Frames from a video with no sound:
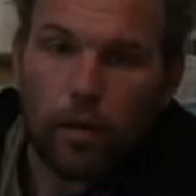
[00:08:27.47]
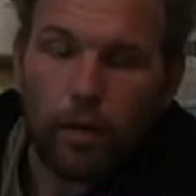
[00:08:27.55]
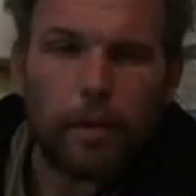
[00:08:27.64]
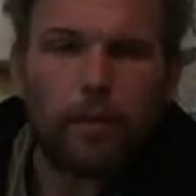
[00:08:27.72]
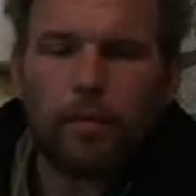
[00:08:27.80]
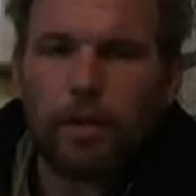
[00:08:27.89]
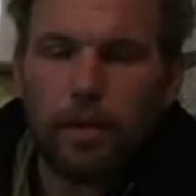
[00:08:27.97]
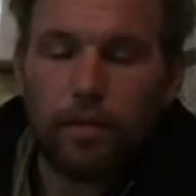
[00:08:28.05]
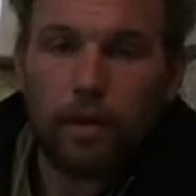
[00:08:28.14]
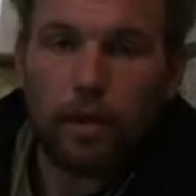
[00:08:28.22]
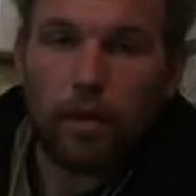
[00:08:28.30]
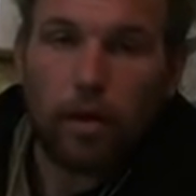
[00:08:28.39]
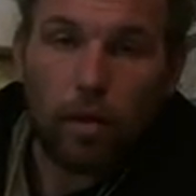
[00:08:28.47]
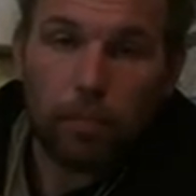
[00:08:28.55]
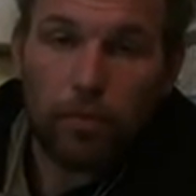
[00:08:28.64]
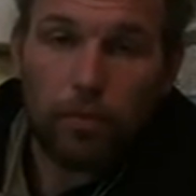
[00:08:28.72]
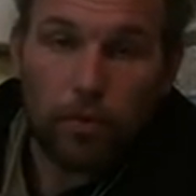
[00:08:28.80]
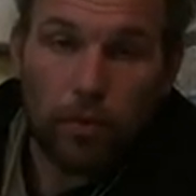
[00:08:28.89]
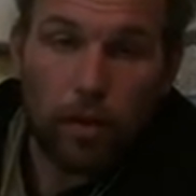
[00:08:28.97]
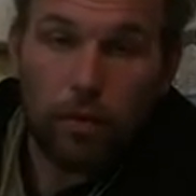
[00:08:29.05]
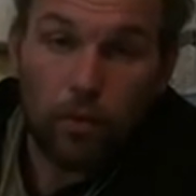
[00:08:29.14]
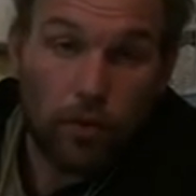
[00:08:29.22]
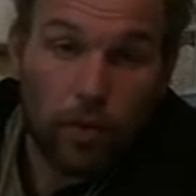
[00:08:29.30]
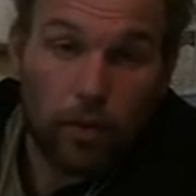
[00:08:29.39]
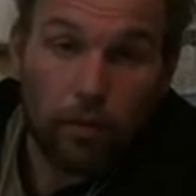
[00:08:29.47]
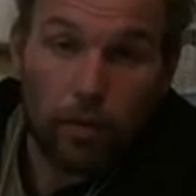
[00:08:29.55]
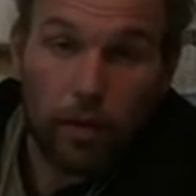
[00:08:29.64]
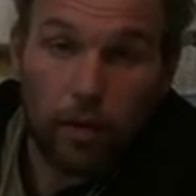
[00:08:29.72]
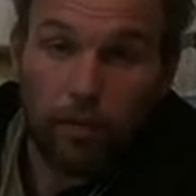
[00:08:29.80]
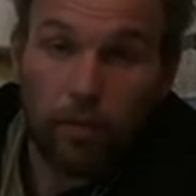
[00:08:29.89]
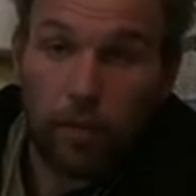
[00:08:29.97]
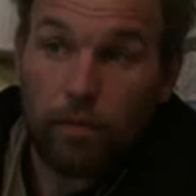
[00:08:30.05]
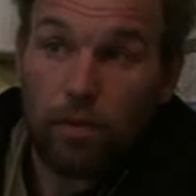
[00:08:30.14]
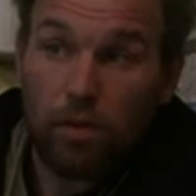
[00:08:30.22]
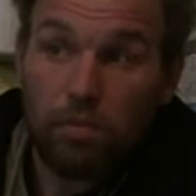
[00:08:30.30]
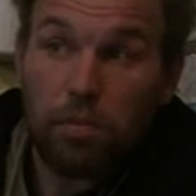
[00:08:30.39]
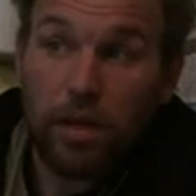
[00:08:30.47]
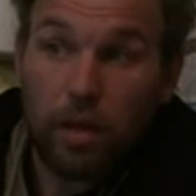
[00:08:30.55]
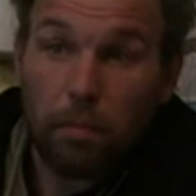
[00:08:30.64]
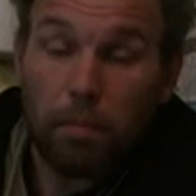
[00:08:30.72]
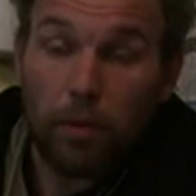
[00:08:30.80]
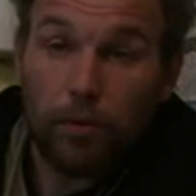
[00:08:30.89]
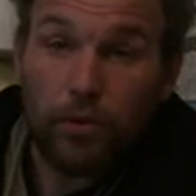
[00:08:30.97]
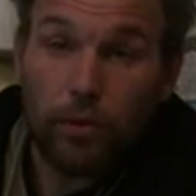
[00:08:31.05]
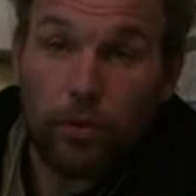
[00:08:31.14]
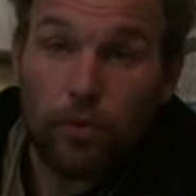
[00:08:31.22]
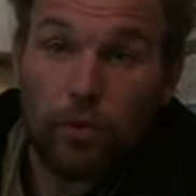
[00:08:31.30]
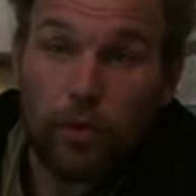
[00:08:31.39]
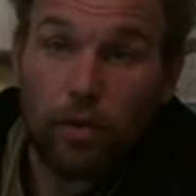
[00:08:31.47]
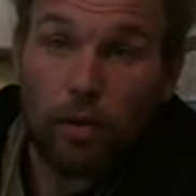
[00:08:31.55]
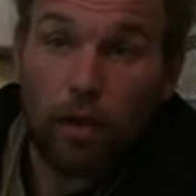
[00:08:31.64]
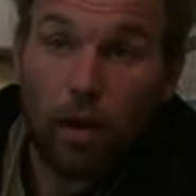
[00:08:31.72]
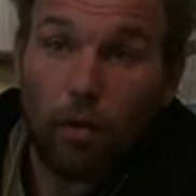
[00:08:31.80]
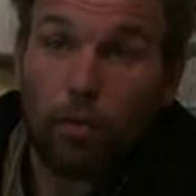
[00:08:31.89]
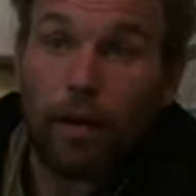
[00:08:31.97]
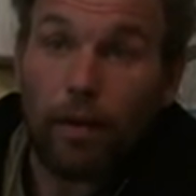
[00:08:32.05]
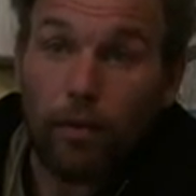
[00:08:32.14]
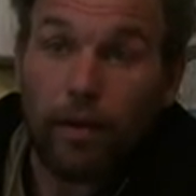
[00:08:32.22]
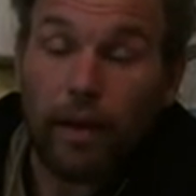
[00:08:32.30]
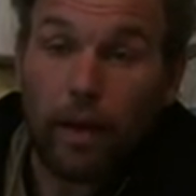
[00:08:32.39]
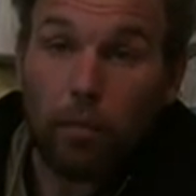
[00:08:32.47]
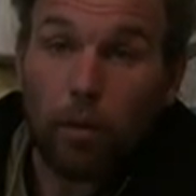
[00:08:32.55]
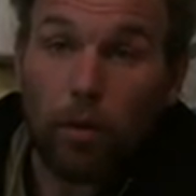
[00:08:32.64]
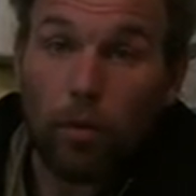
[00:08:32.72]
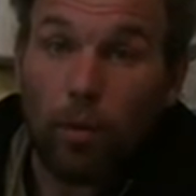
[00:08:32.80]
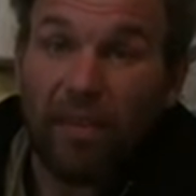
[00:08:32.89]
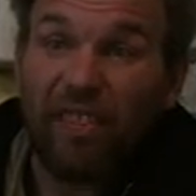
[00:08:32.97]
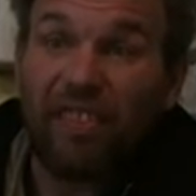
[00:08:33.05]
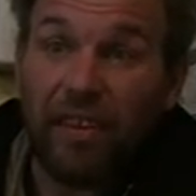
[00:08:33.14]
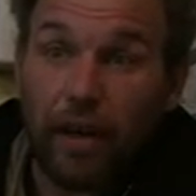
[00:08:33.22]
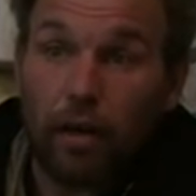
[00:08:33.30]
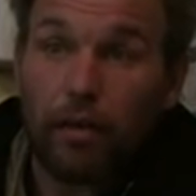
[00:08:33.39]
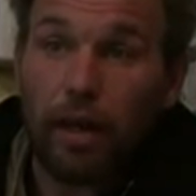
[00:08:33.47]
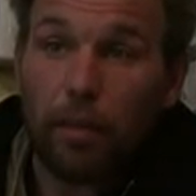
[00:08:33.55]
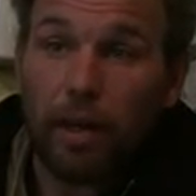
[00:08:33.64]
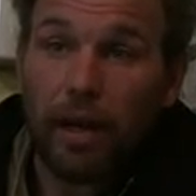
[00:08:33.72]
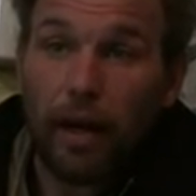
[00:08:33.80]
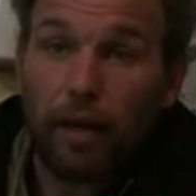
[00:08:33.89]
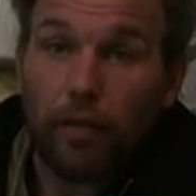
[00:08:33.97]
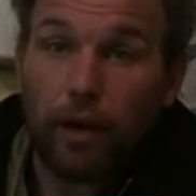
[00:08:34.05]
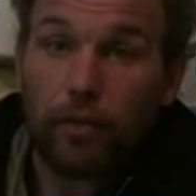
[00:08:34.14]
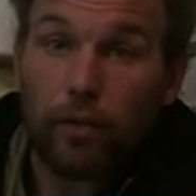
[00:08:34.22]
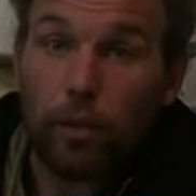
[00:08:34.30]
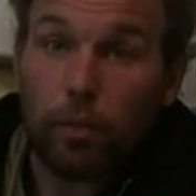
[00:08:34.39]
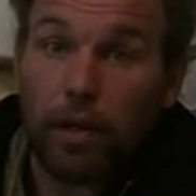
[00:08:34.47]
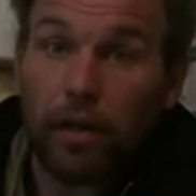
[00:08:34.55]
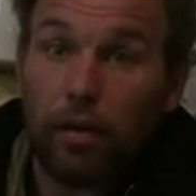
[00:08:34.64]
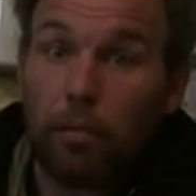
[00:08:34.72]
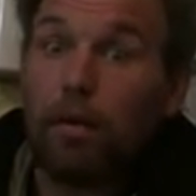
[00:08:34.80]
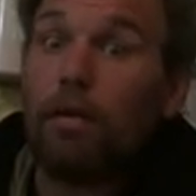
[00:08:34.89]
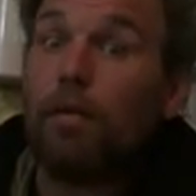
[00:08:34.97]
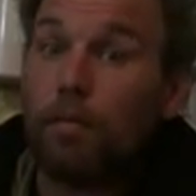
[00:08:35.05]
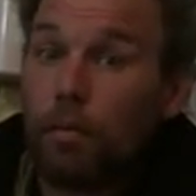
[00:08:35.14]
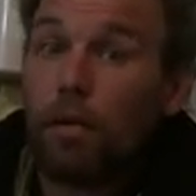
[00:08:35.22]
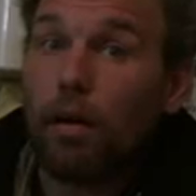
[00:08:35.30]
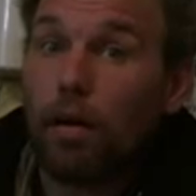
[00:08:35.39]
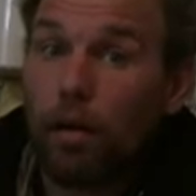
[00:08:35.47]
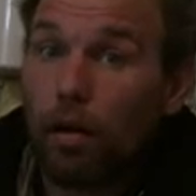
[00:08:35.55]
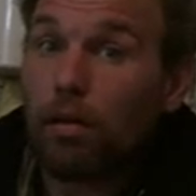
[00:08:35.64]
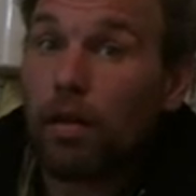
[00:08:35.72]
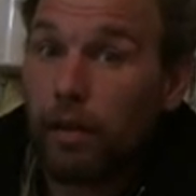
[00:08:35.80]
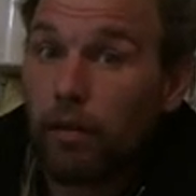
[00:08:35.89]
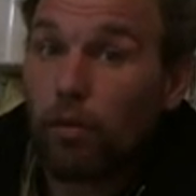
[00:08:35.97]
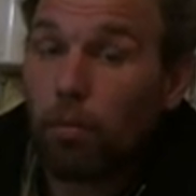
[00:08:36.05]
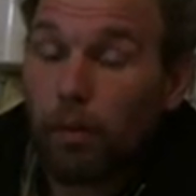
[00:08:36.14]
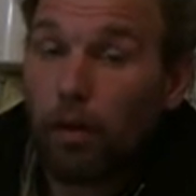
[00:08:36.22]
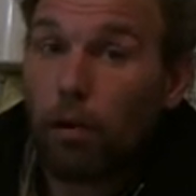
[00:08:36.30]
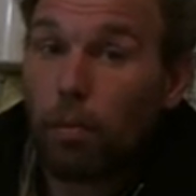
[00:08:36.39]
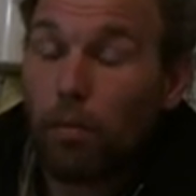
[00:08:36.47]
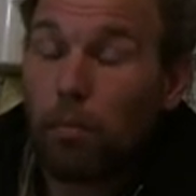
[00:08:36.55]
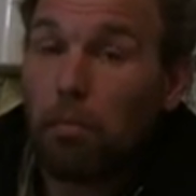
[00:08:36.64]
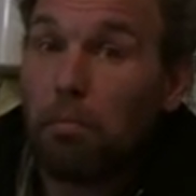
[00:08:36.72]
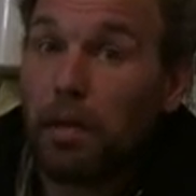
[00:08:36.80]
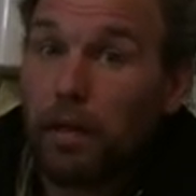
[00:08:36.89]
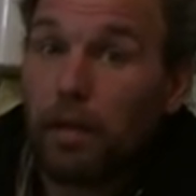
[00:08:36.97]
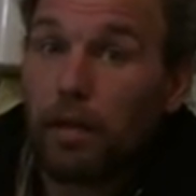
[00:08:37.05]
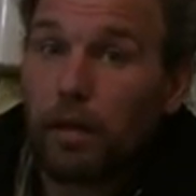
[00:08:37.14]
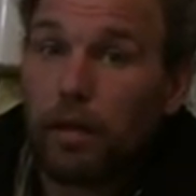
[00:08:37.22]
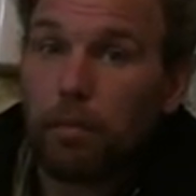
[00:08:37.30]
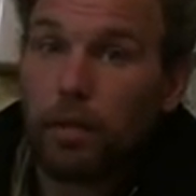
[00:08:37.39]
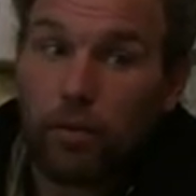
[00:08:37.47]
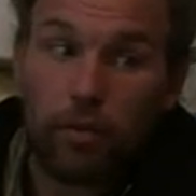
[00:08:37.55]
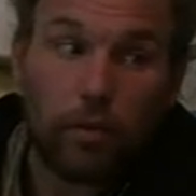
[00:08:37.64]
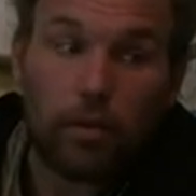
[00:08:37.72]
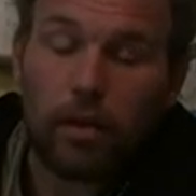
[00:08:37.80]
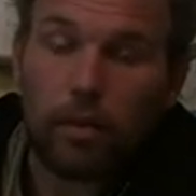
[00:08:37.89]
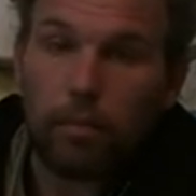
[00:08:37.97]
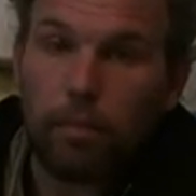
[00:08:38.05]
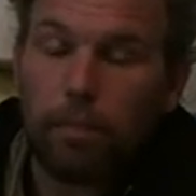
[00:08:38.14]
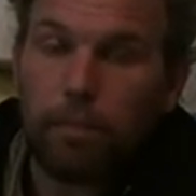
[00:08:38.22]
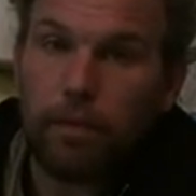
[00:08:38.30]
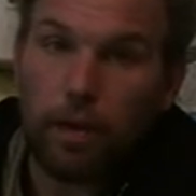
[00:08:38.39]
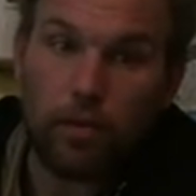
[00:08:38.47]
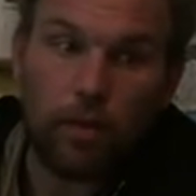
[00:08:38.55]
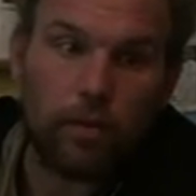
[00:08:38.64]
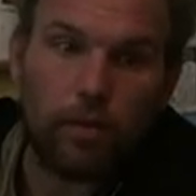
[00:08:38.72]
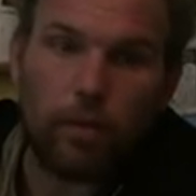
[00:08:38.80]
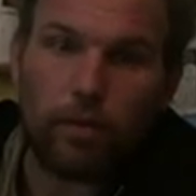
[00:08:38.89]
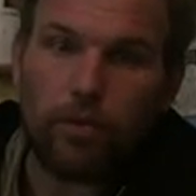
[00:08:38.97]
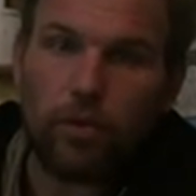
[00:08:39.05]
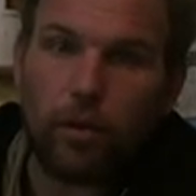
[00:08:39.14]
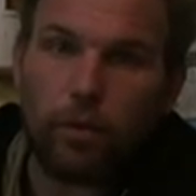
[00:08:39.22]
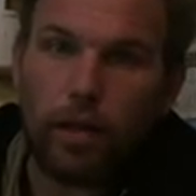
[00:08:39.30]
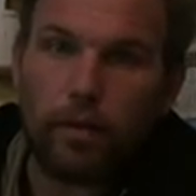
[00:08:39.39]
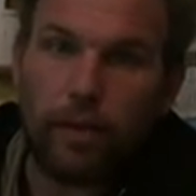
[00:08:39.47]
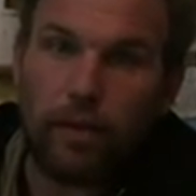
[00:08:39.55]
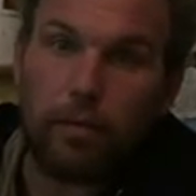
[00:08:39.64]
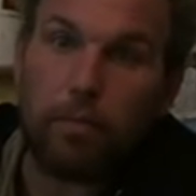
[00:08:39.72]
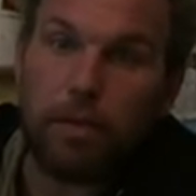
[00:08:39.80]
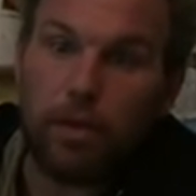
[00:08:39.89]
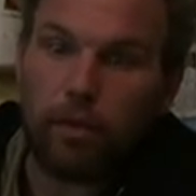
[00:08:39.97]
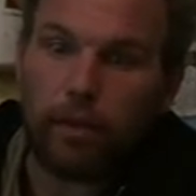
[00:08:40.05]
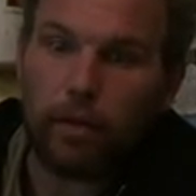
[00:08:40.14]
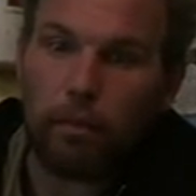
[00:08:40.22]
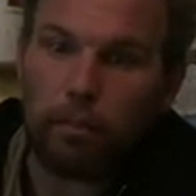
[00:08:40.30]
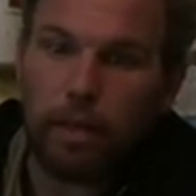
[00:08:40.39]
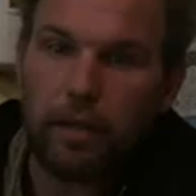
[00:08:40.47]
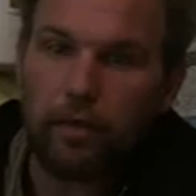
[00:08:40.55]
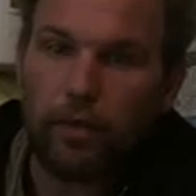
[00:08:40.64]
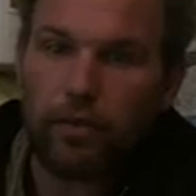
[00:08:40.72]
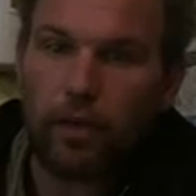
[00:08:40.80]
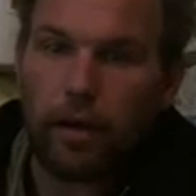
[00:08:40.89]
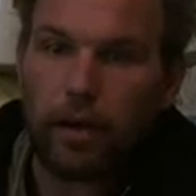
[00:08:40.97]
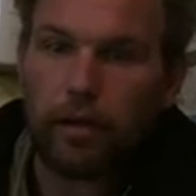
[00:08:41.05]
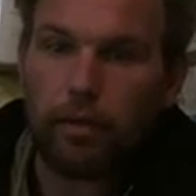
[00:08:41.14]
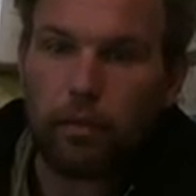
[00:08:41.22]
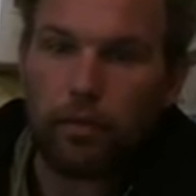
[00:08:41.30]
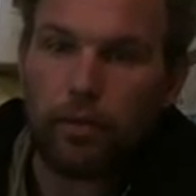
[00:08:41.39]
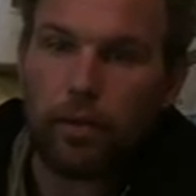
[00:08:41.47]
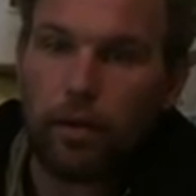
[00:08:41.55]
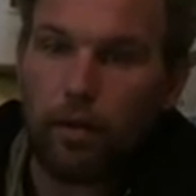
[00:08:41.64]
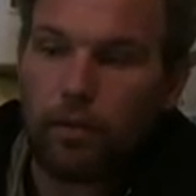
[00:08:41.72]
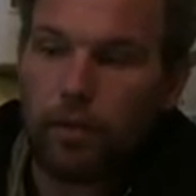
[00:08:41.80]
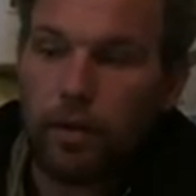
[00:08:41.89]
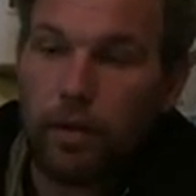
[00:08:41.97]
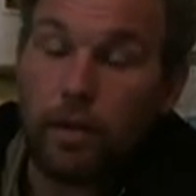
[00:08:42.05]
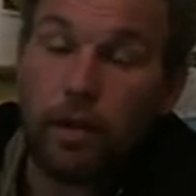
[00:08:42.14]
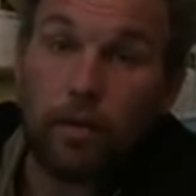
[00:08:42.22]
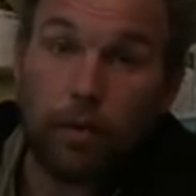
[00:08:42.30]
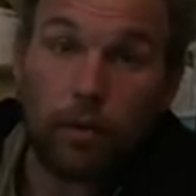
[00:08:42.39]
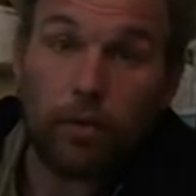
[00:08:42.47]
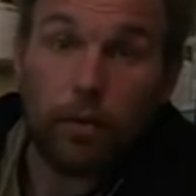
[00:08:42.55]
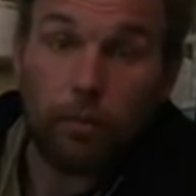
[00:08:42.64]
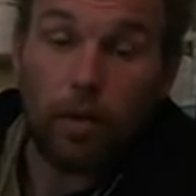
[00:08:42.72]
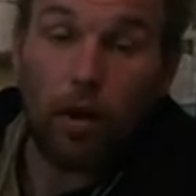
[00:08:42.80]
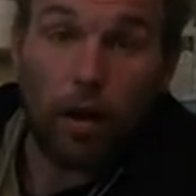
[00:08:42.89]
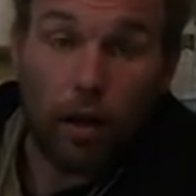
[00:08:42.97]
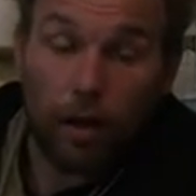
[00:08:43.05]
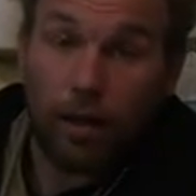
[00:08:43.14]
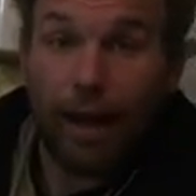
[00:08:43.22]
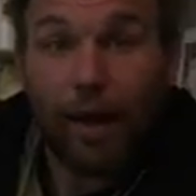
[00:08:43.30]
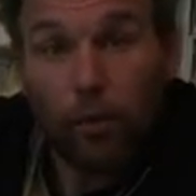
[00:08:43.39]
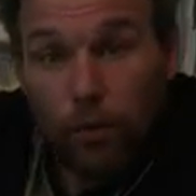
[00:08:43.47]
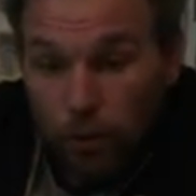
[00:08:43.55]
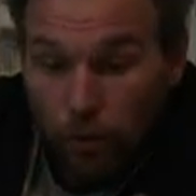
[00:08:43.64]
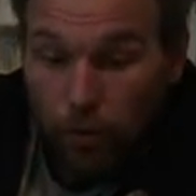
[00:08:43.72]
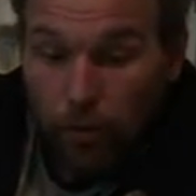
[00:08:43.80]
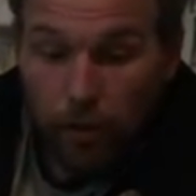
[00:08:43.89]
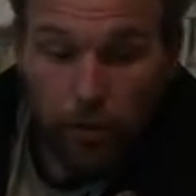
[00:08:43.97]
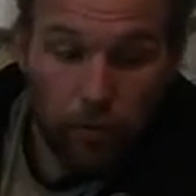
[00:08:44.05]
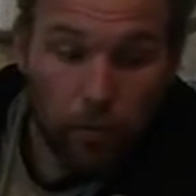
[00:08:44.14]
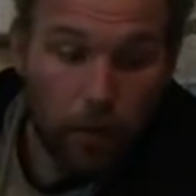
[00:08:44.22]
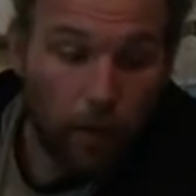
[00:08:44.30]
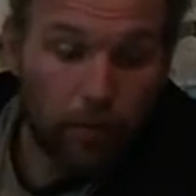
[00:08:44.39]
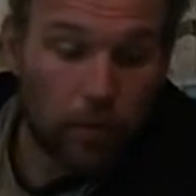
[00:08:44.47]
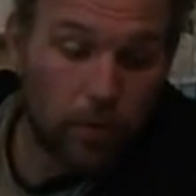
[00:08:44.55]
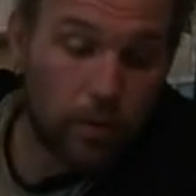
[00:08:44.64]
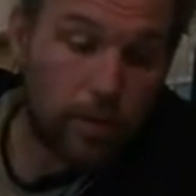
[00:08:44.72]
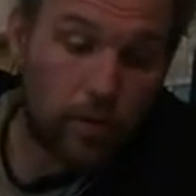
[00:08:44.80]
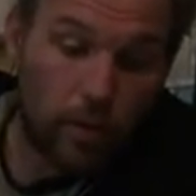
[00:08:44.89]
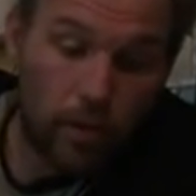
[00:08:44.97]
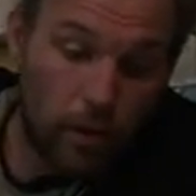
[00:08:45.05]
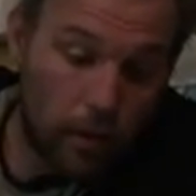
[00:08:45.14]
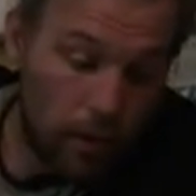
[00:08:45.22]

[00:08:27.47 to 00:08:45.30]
I mean, even the cops themselves said, like, if he was putting up posters around the neighborhood with their name and address, it would become a legal problem immediately, because they're insinuating they'd be over there beating the snot out of themselves. Of course, I'm not allowed to do that as a private citizen.